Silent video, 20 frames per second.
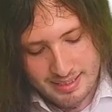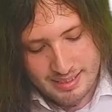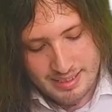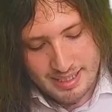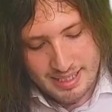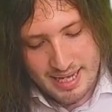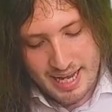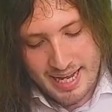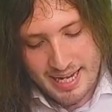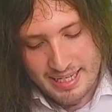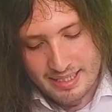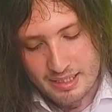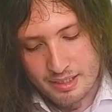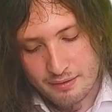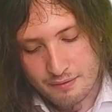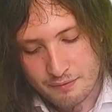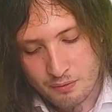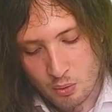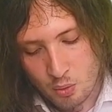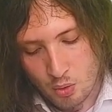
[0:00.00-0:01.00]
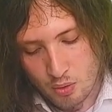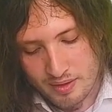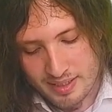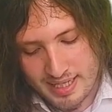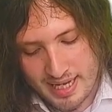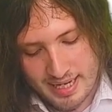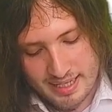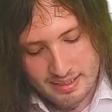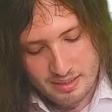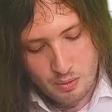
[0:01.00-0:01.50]
see, x to the 4 is
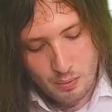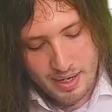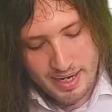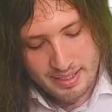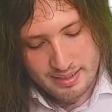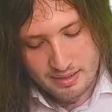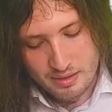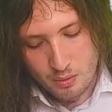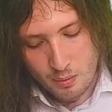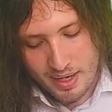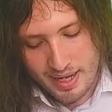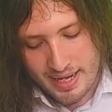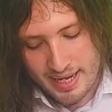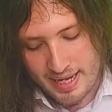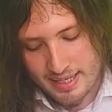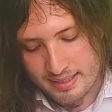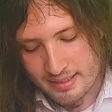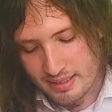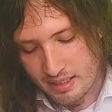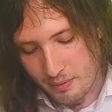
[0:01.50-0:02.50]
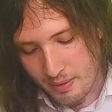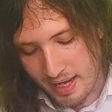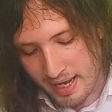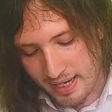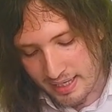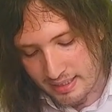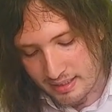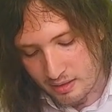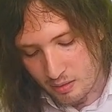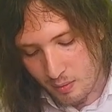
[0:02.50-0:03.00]
x squared squared, so
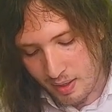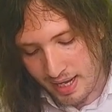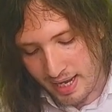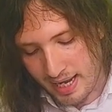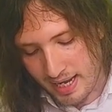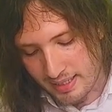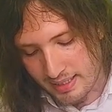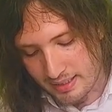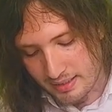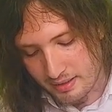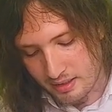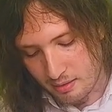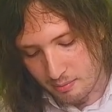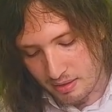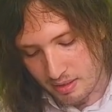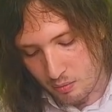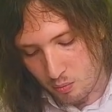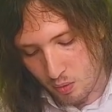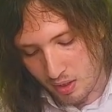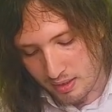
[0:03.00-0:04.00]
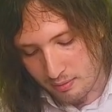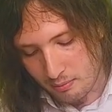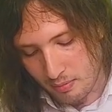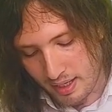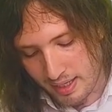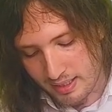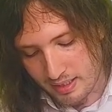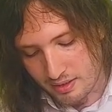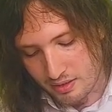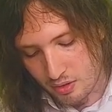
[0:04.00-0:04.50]
x squared is going to be 1
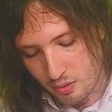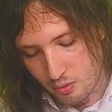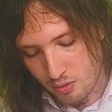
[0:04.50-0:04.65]
minus u